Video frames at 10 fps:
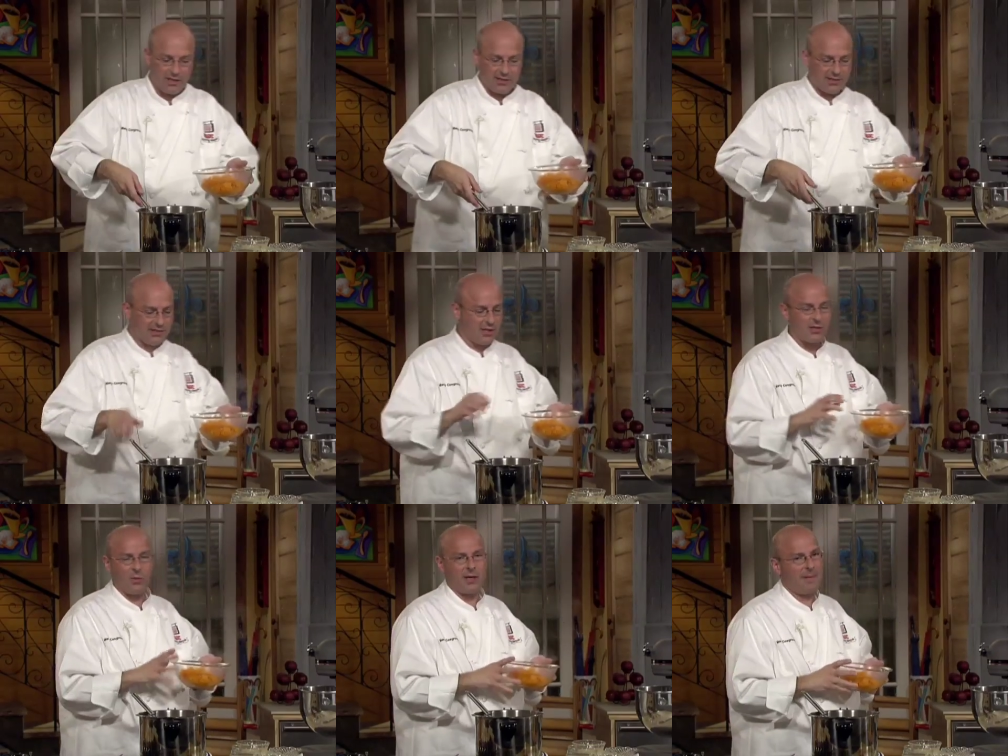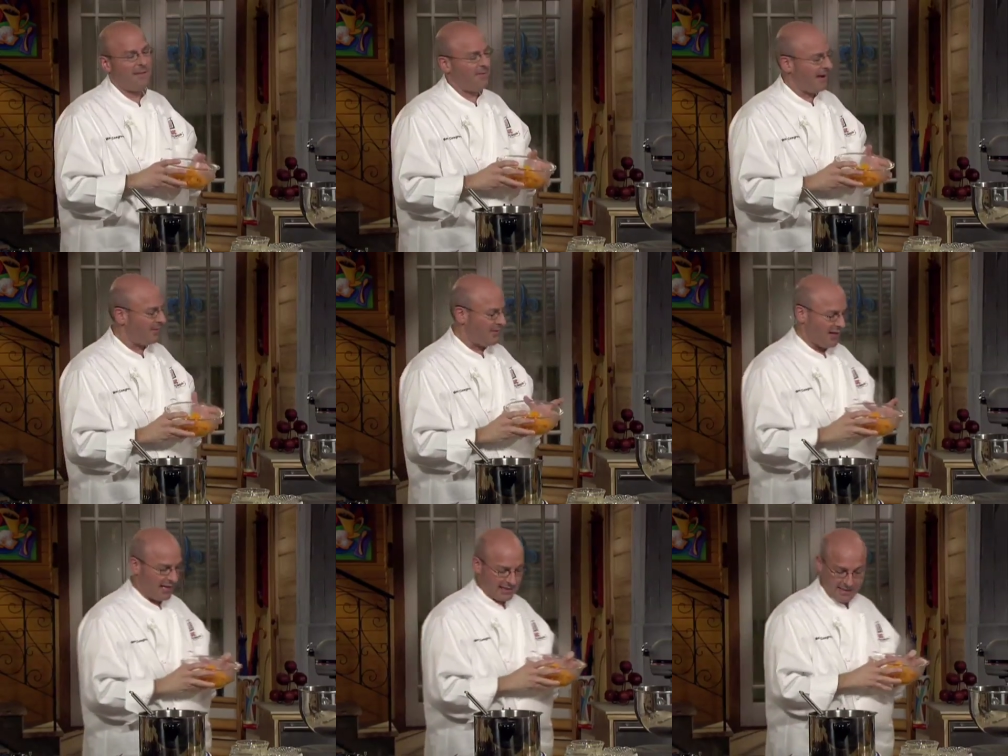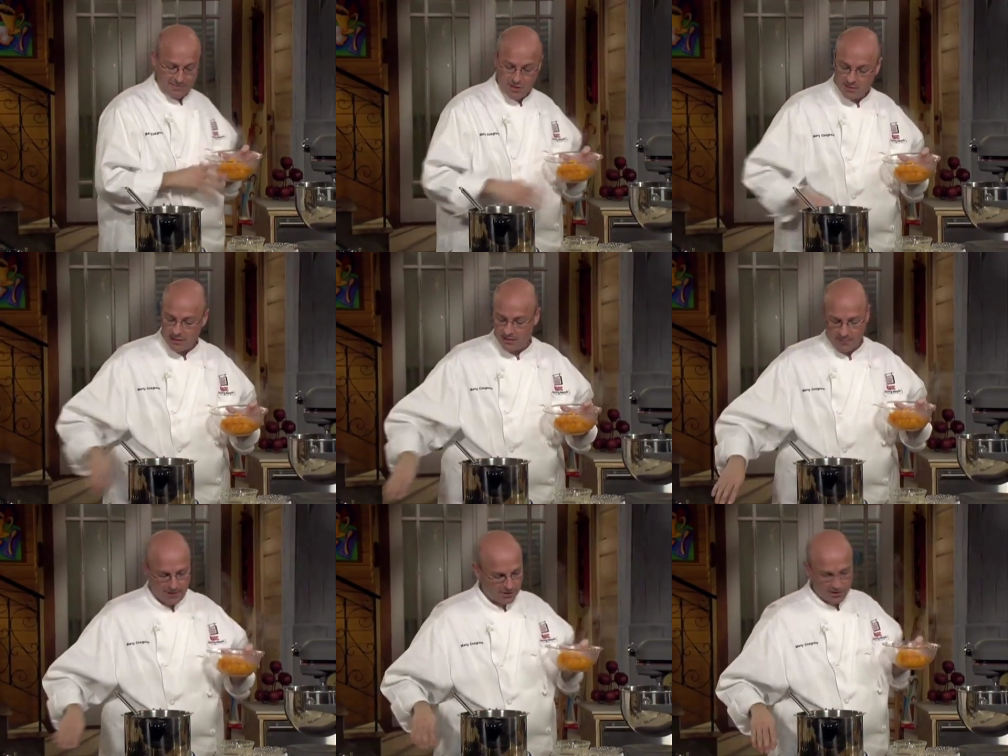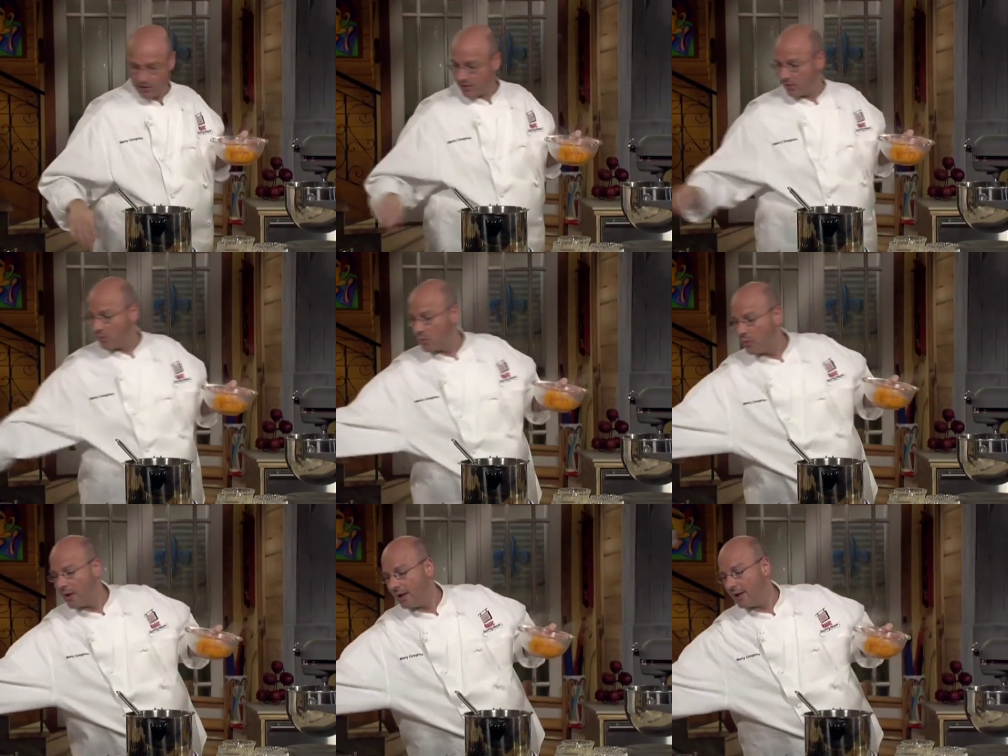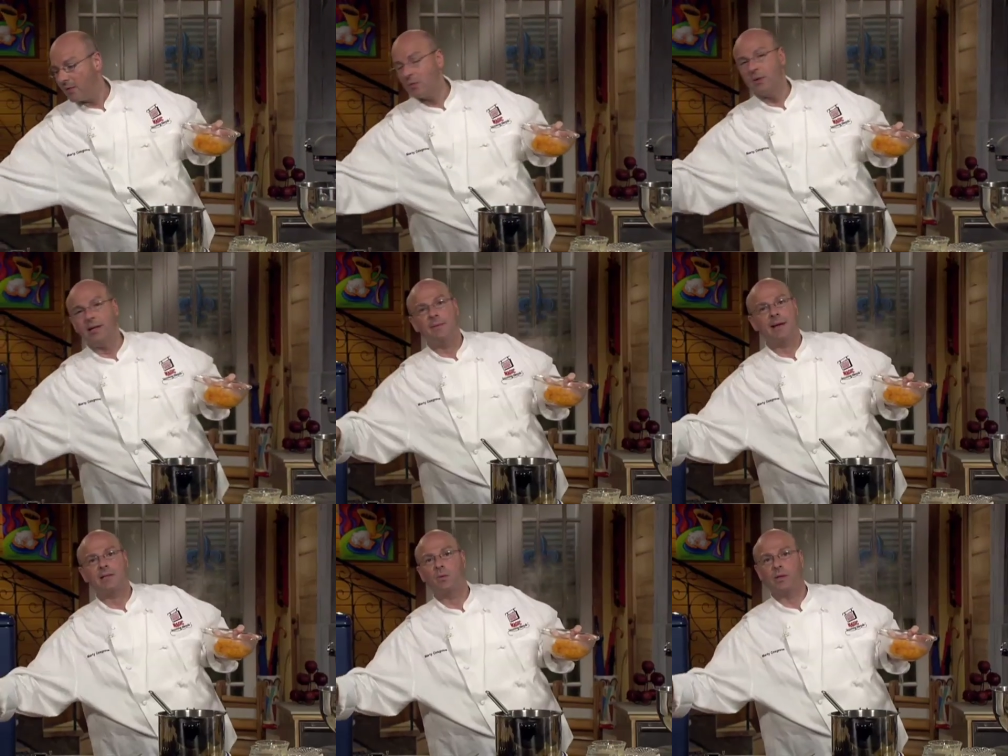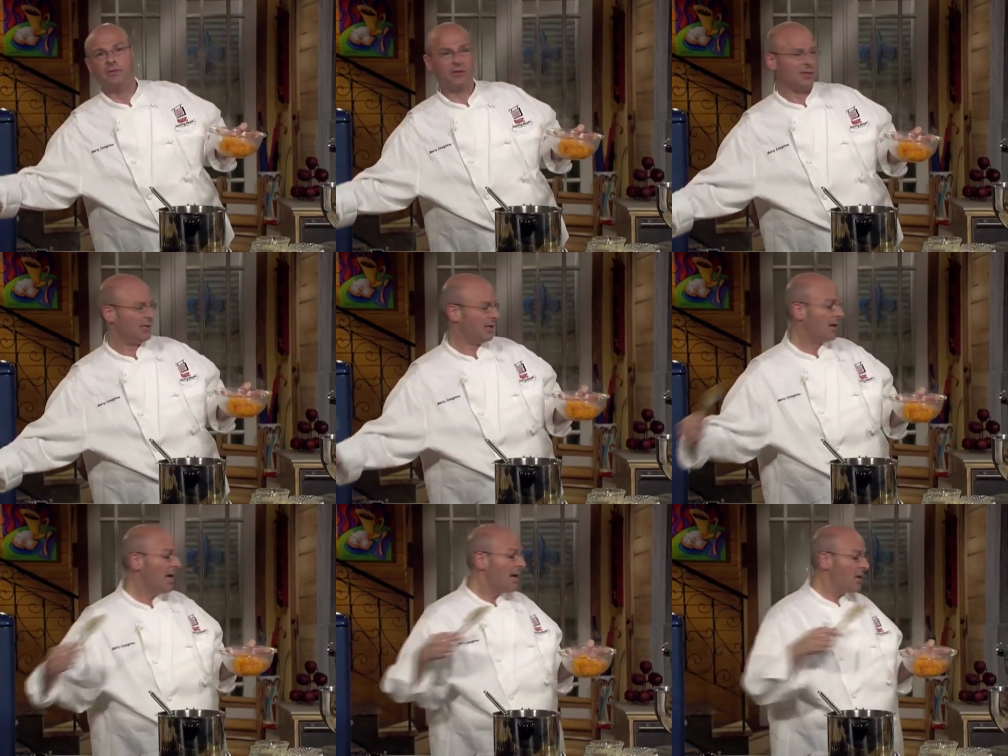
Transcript: earlier, desserts are one of my favorite things, and using the pressure cooker really, really makes a wonderful dessert.